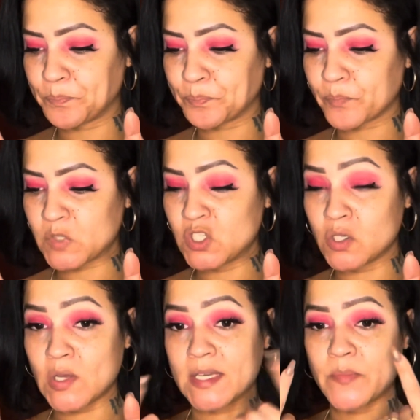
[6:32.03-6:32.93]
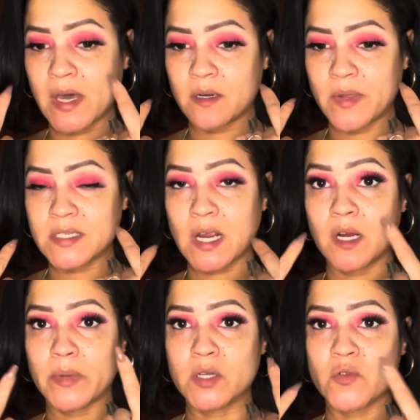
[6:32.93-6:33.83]
She also has bottom mascara,
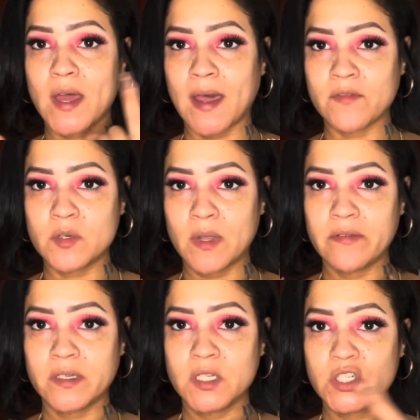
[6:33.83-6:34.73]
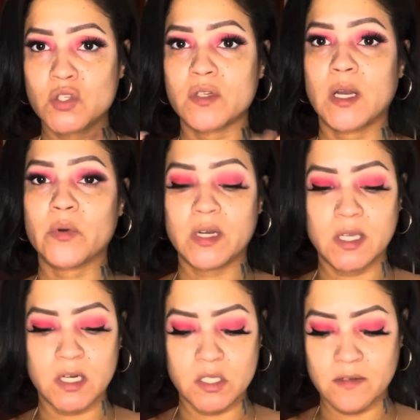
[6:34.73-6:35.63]
but I'll do that after my foundation. So now we're gonna
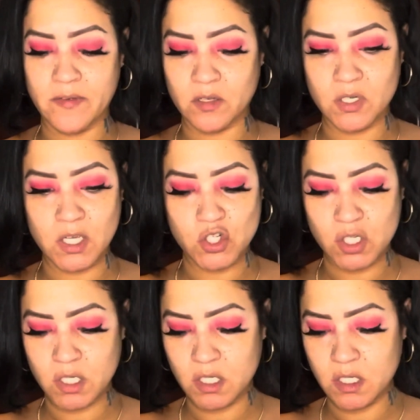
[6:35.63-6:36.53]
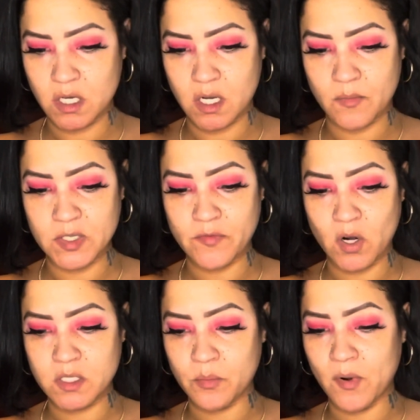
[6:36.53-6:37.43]
get into foundation. As far
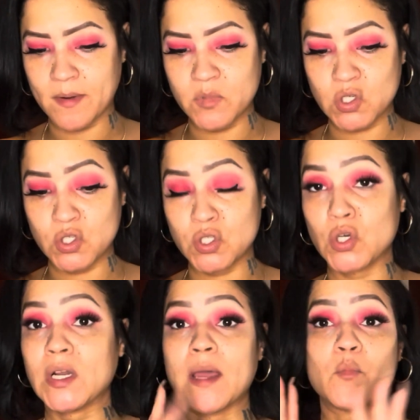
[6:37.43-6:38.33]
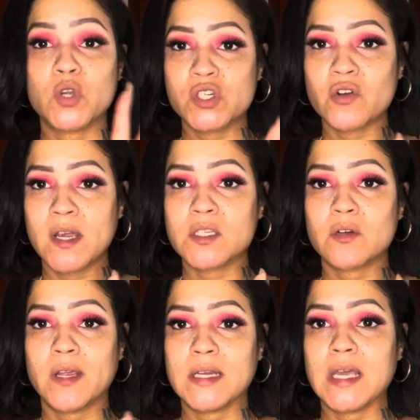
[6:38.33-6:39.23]
as a primer is concerned, I moisturized
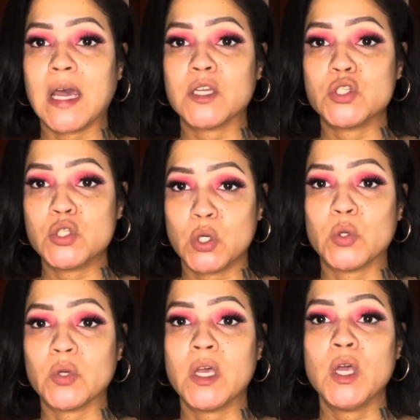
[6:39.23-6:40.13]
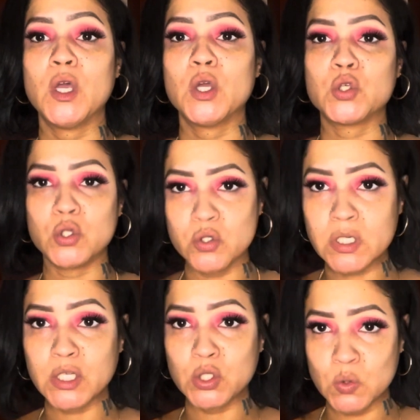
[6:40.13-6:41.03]
already. I don't
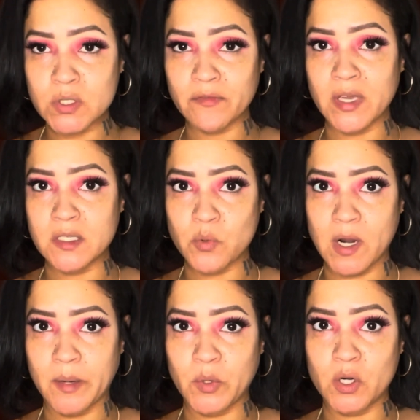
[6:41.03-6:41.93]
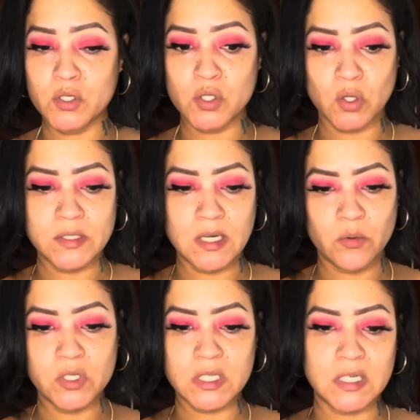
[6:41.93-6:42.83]
usually use a face primer, so today we're
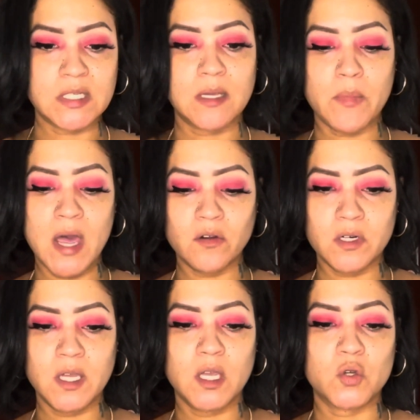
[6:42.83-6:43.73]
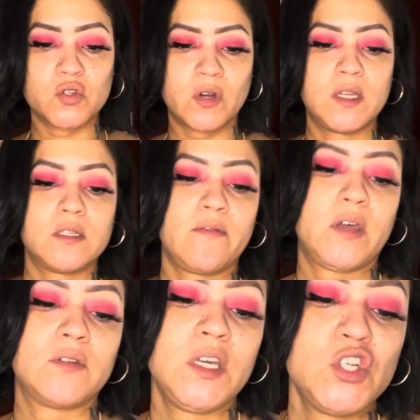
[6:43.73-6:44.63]
just gonna skip out on it and go straight into
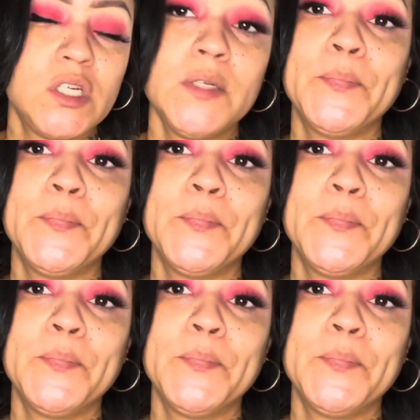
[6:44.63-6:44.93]
foundation.